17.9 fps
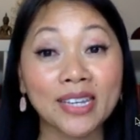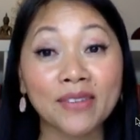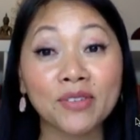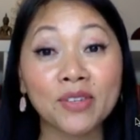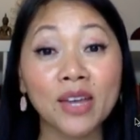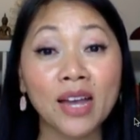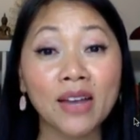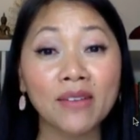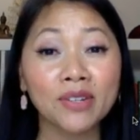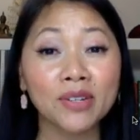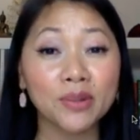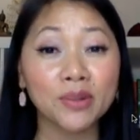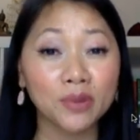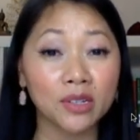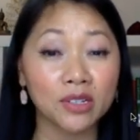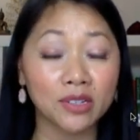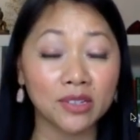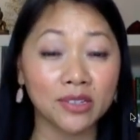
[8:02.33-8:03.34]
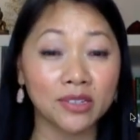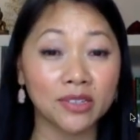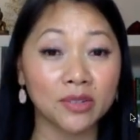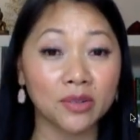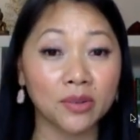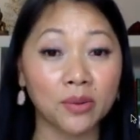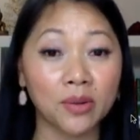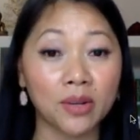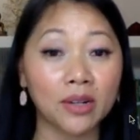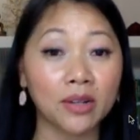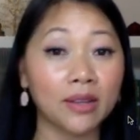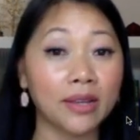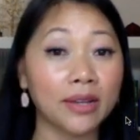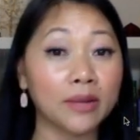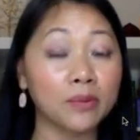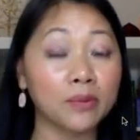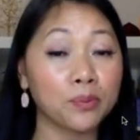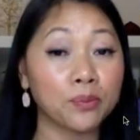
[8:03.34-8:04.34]
if you have any questions or want
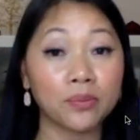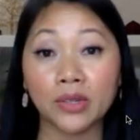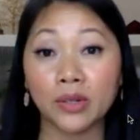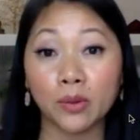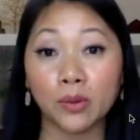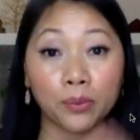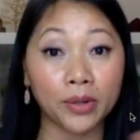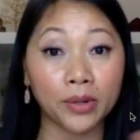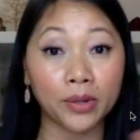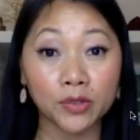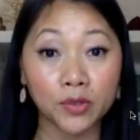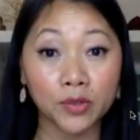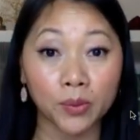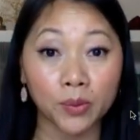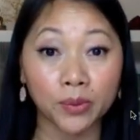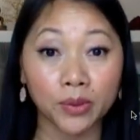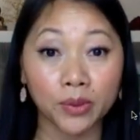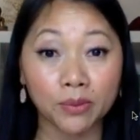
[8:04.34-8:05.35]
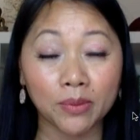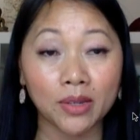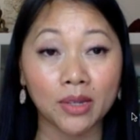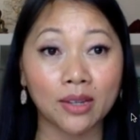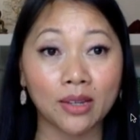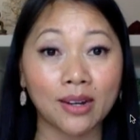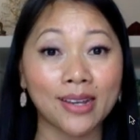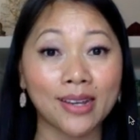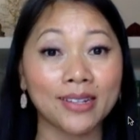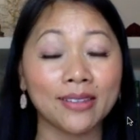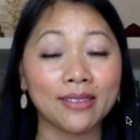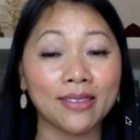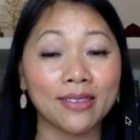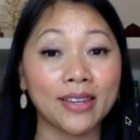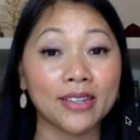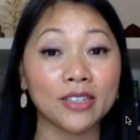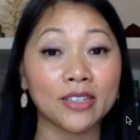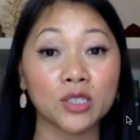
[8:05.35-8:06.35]
to brainstorm with me on
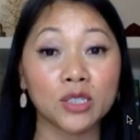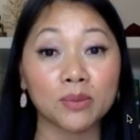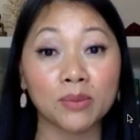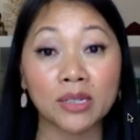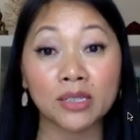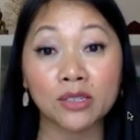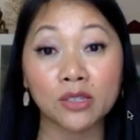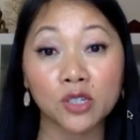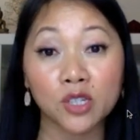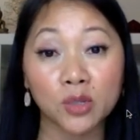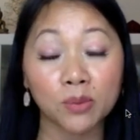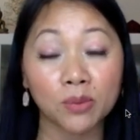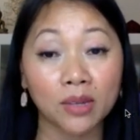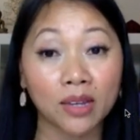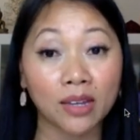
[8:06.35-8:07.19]
anything, just message me.